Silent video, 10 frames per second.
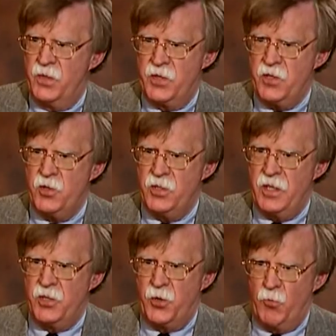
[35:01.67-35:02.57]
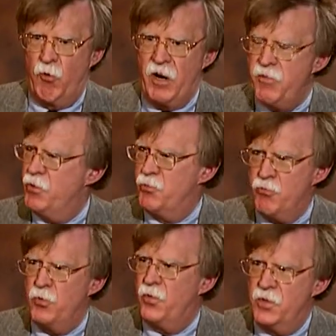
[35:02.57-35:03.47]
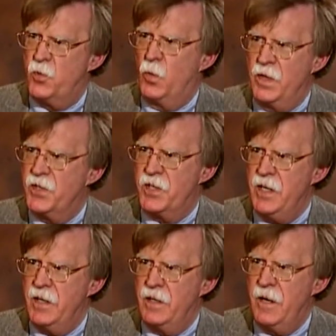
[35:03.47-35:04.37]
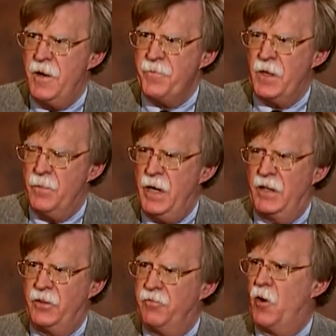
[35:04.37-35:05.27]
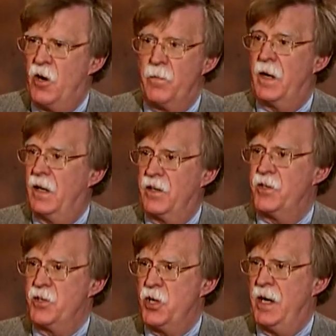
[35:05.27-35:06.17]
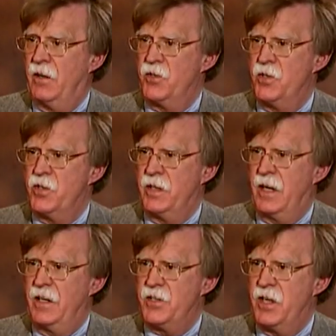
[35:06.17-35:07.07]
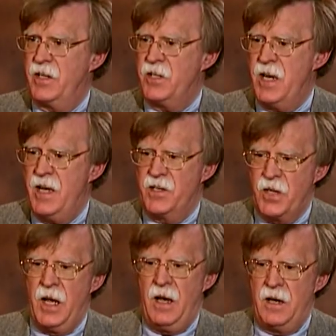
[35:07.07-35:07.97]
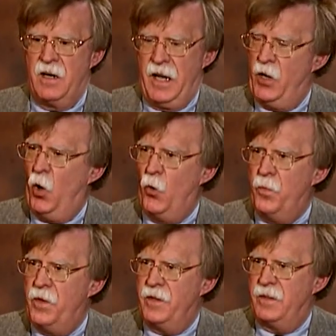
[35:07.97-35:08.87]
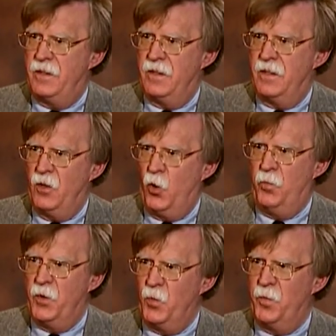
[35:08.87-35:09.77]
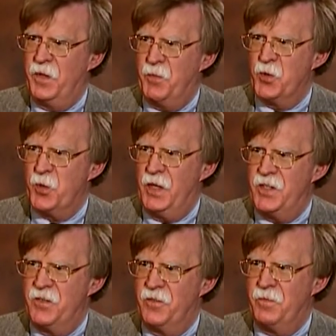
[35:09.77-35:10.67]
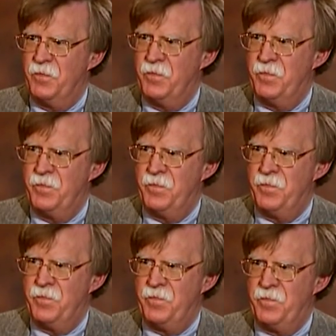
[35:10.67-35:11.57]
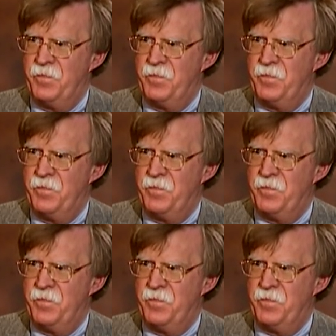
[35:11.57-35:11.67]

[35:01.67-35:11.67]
positions, is to write the truth as we see it about the foreign policy challenges the United States has, and hope that we'll be persuasive. Let's close the